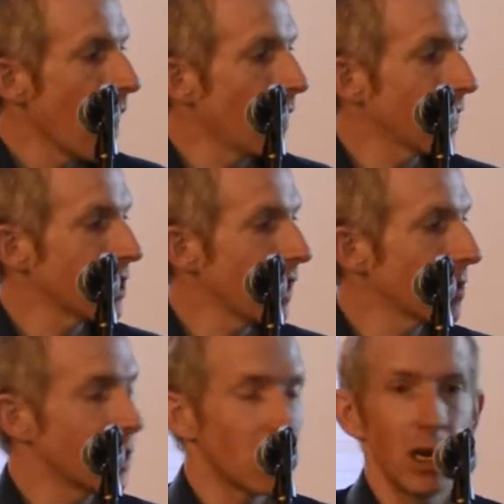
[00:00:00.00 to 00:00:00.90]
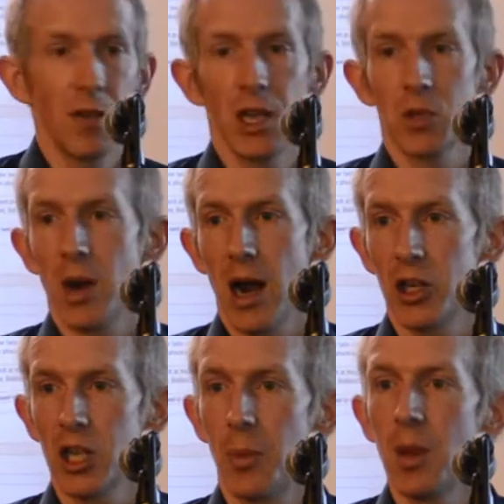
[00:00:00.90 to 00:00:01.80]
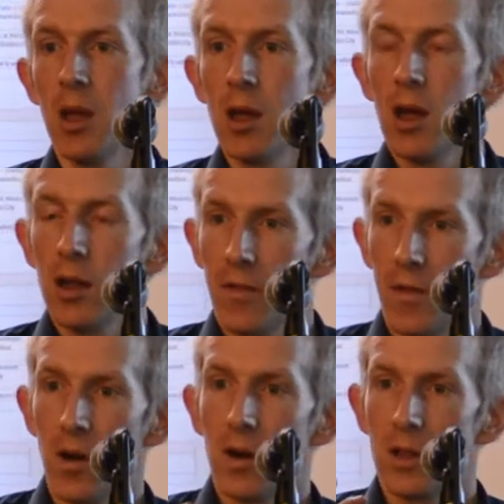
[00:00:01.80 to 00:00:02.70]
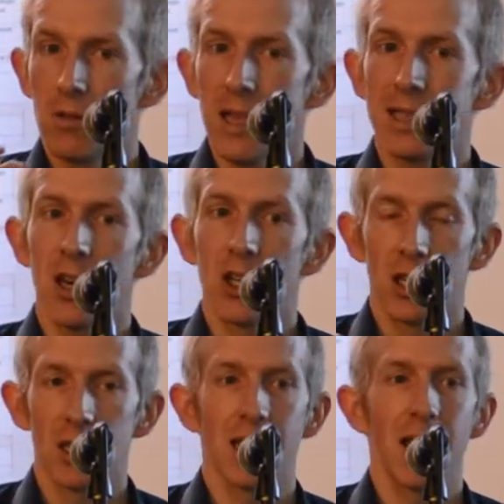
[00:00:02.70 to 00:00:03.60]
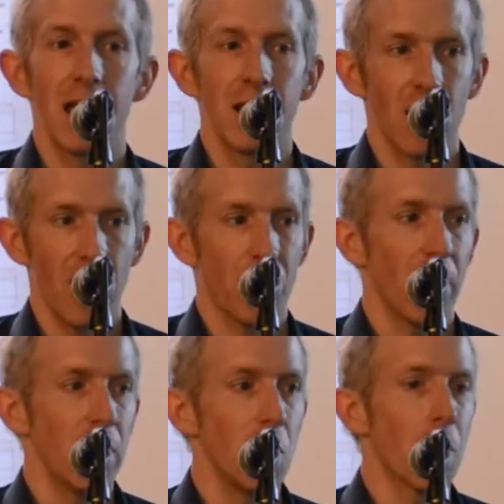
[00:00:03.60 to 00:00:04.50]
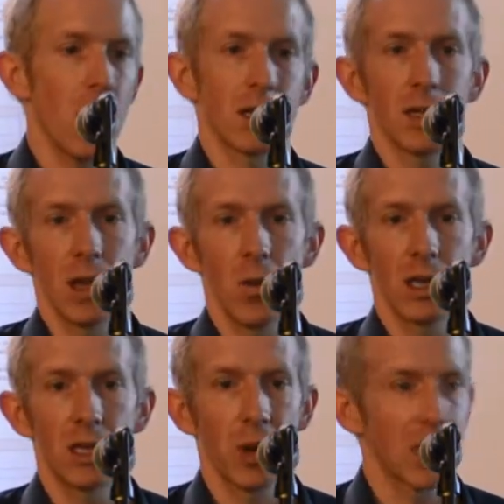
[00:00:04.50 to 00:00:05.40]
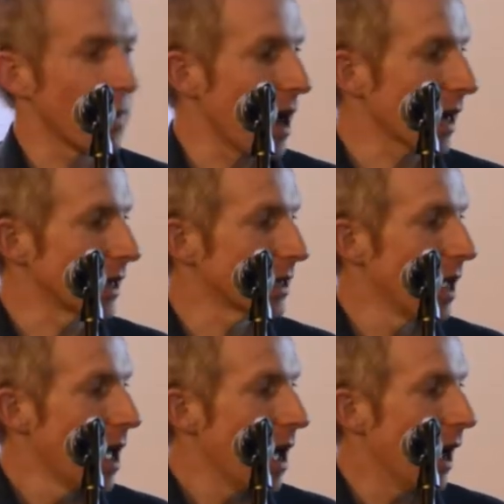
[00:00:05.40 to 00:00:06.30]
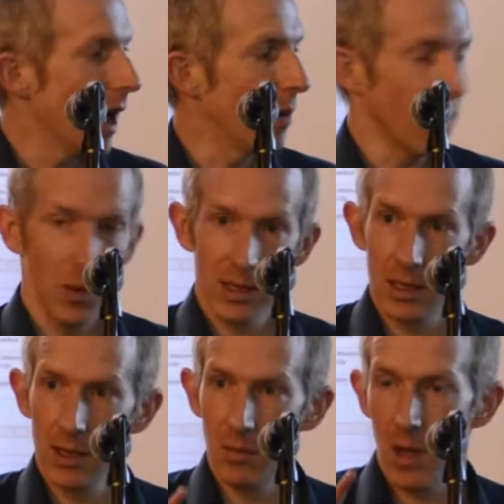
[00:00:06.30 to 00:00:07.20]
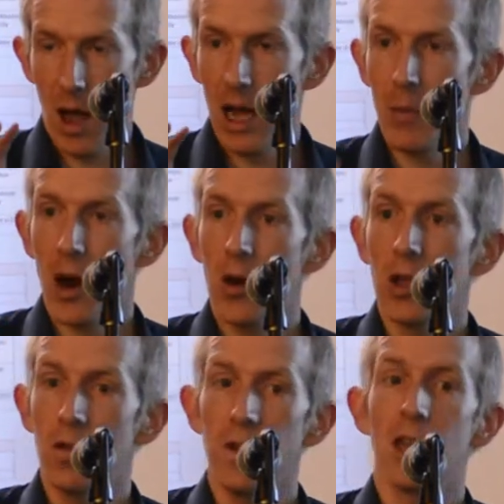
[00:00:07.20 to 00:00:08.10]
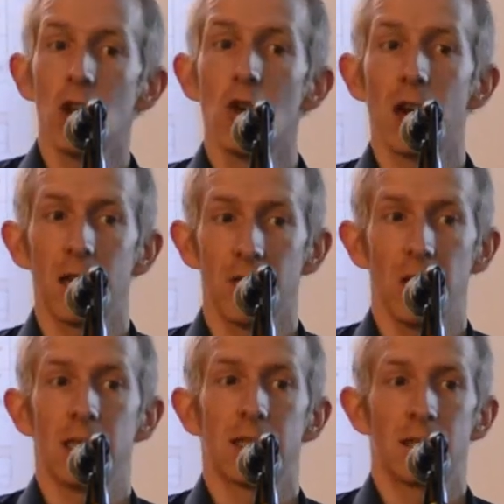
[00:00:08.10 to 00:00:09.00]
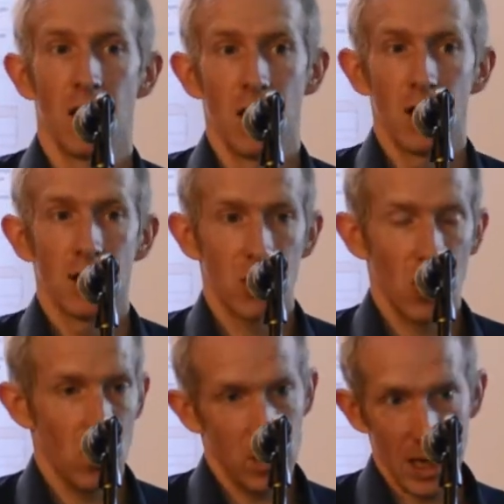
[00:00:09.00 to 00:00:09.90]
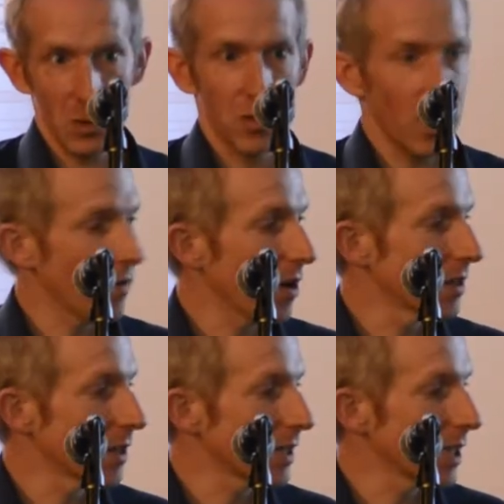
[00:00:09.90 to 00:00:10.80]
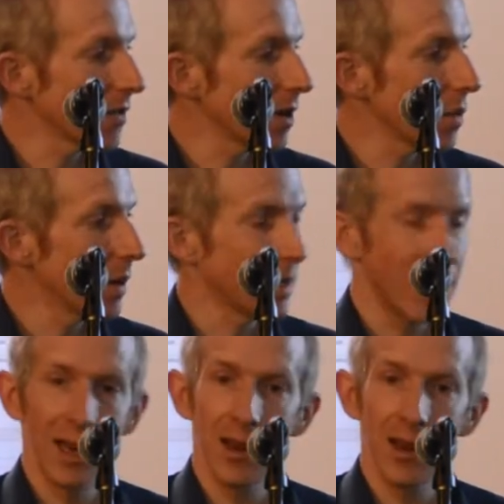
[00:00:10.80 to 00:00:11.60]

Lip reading: and that developed into an innovation partnership for the research and design of a new product that they wanted to bring to market. It was a high-power UV curing device. So that was very, very successful. We signed